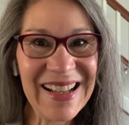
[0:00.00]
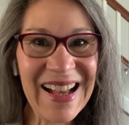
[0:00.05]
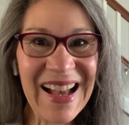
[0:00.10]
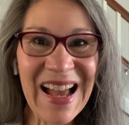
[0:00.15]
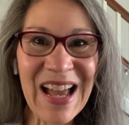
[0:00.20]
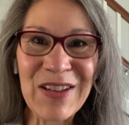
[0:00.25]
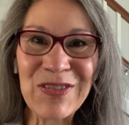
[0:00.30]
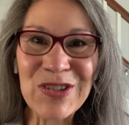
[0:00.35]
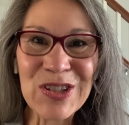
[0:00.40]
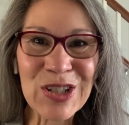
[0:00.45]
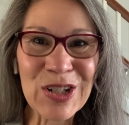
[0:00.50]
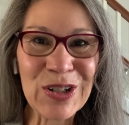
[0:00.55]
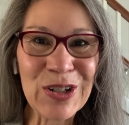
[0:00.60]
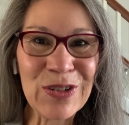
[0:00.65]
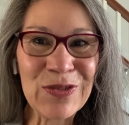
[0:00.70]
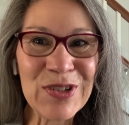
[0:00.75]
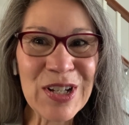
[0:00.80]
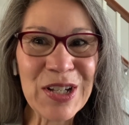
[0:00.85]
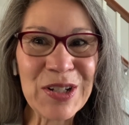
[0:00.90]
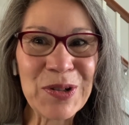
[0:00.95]
I've
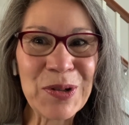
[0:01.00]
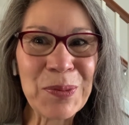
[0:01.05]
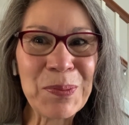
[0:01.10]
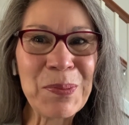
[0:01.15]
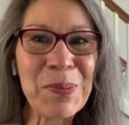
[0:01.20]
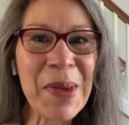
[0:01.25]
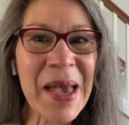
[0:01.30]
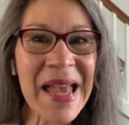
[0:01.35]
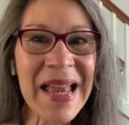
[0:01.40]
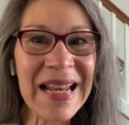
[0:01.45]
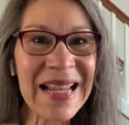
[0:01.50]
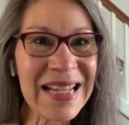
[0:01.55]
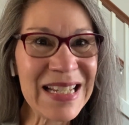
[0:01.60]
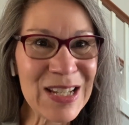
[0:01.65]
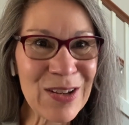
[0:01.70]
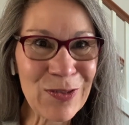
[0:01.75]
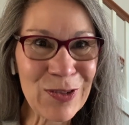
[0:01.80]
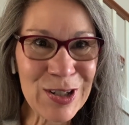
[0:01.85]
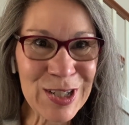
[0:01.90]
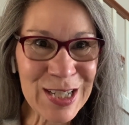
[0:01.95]
served under many
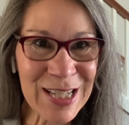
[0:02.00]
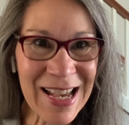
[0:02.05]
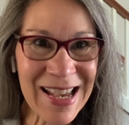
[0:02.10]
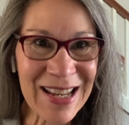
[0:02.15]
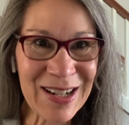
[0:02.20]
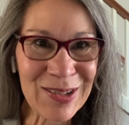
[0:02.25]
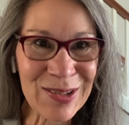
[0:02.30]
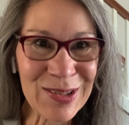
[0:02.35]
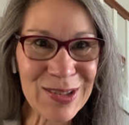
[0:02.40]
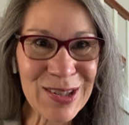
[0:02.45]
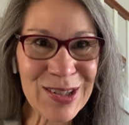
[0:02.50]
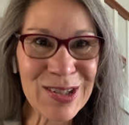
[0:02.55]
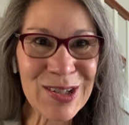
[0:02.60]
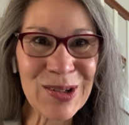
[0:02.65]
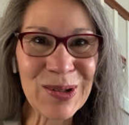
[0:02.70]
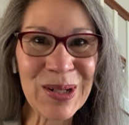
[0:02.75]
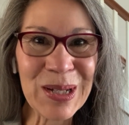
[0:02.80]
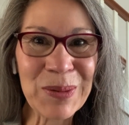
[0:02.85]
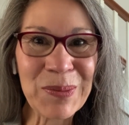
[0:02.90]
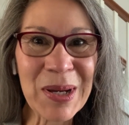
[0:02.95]
different titles
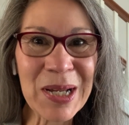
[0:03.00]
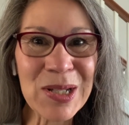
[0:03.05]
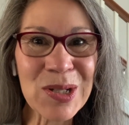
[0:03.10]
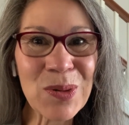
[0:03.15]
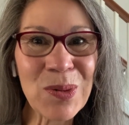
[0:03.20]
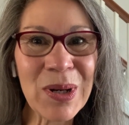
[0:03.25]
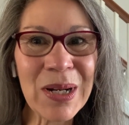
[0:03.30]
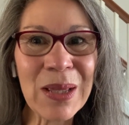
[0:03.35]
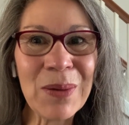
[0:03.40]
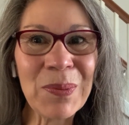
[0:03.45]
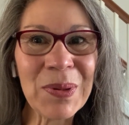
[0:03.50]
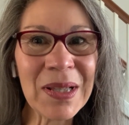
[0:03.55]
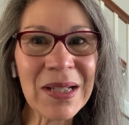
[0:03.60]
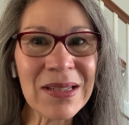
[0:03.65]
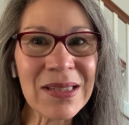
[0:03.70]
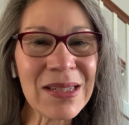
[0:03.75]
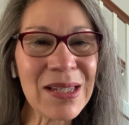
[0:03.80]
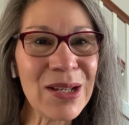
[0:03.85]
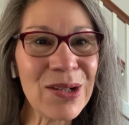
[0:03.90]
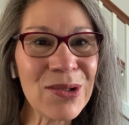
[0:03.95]
during my 20
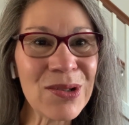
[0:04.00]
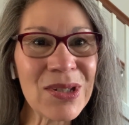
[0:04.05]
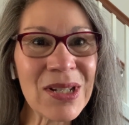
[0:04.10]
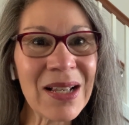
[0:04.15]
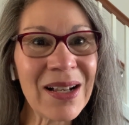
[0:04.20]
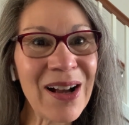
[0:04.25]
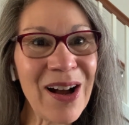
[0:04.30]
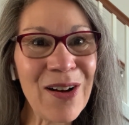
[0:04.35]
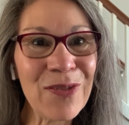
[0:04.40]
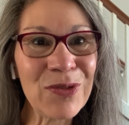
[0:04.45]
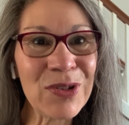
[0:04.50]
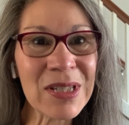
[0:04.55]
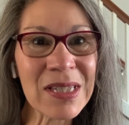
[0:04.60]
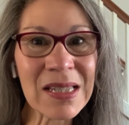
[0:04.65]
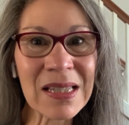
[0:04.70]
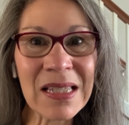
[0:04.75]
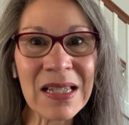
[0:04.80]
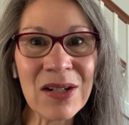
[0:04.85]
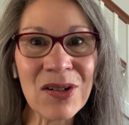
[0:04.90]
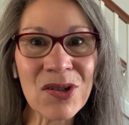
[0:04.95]
plus years in
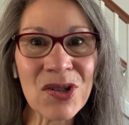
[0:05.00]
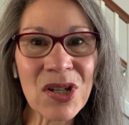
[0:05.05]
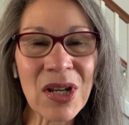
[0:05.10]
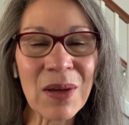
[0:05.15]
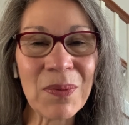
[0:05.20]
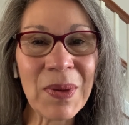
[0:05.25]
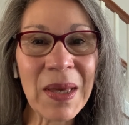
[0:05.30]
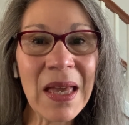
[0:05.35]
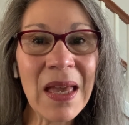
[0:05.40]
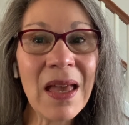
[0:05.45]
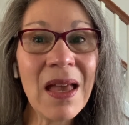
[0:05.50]
conference leadership,